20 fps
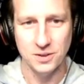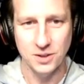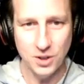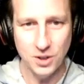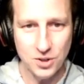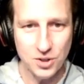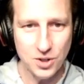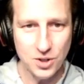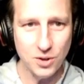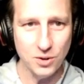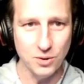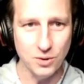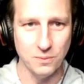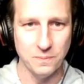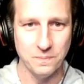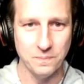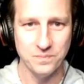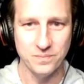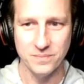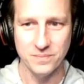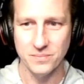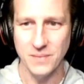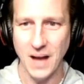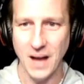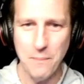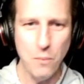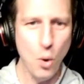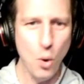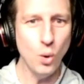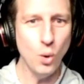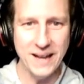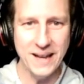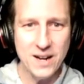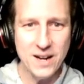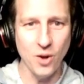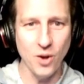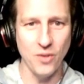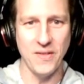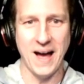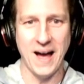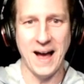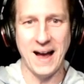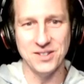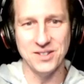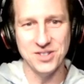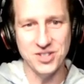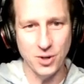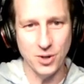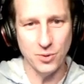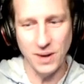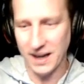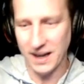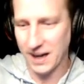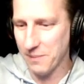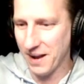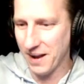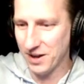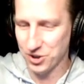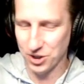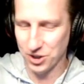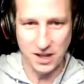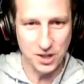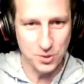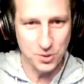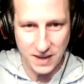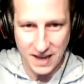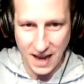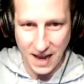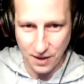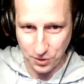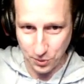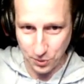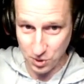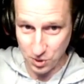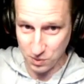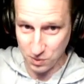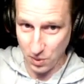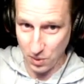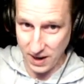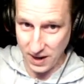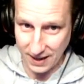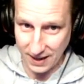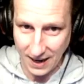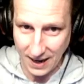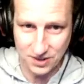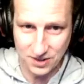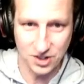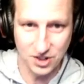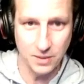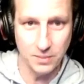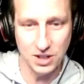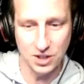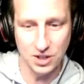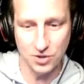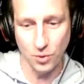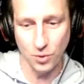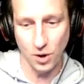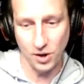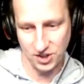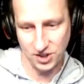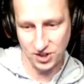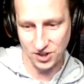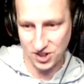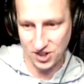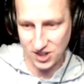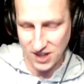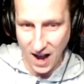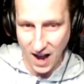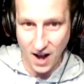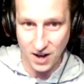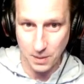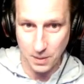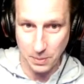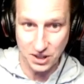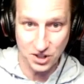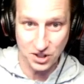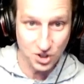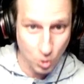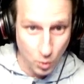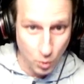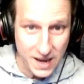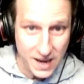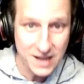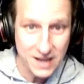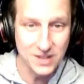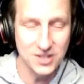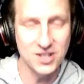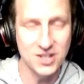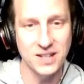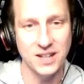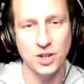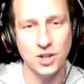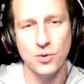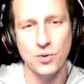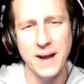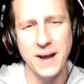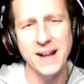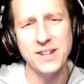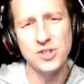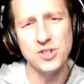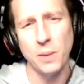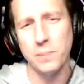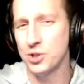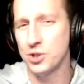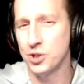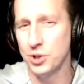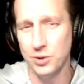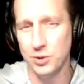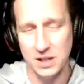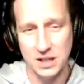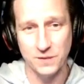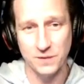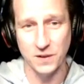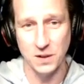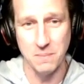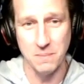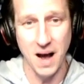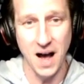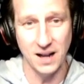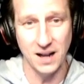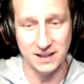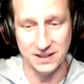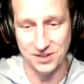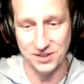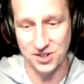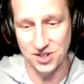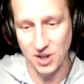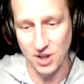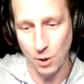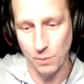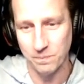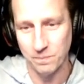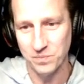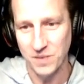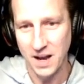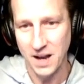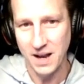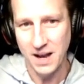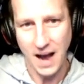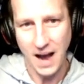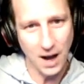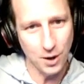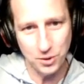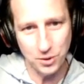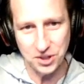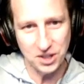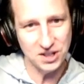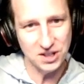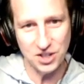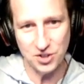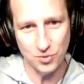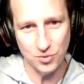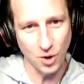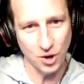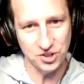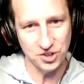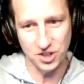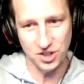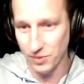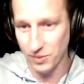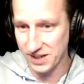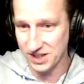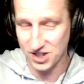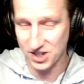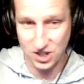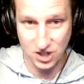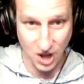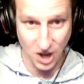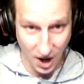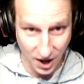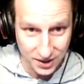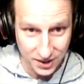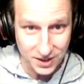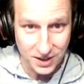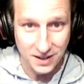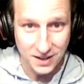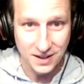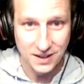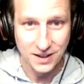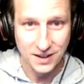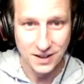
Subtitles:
can do. I'm all in on that. And so, like I mentioned, as we get through spring and some of these rosters start to be squeezed, creates opportunities for the Marlins. So I don't think this roster is done.